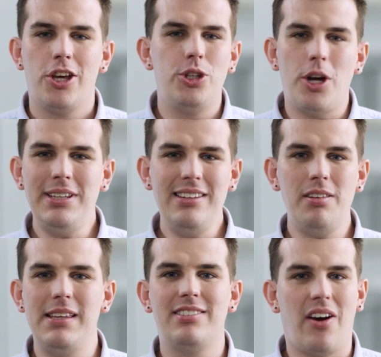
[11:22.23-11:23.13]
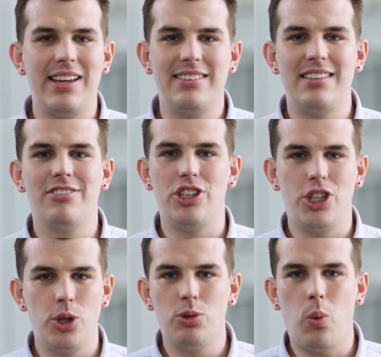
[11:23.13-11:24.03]
You don't need to be signed in to
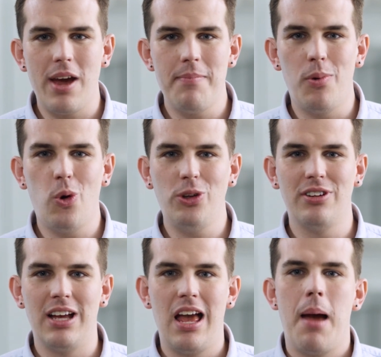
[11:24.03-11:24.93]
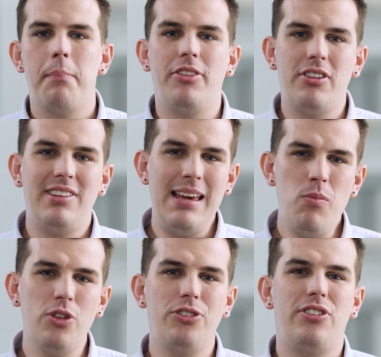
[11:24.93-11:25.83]
use Whiteboard, but the
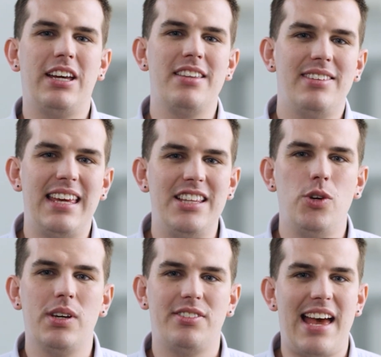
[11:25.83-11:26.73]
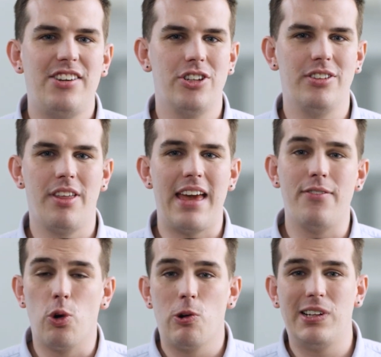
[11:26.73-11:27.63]
team wants to continue a session that
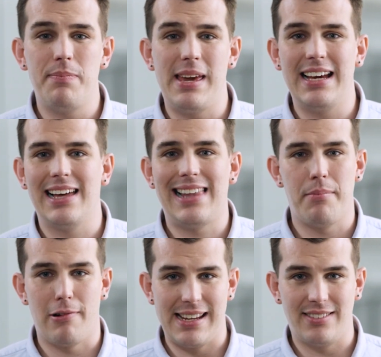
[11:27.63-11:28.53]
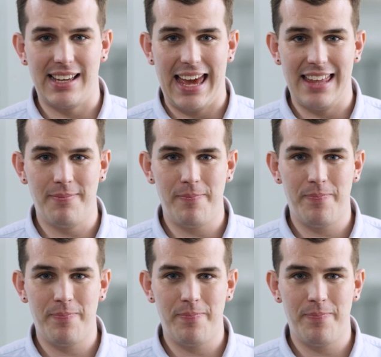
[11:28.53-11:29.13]
they've already been collaborating in.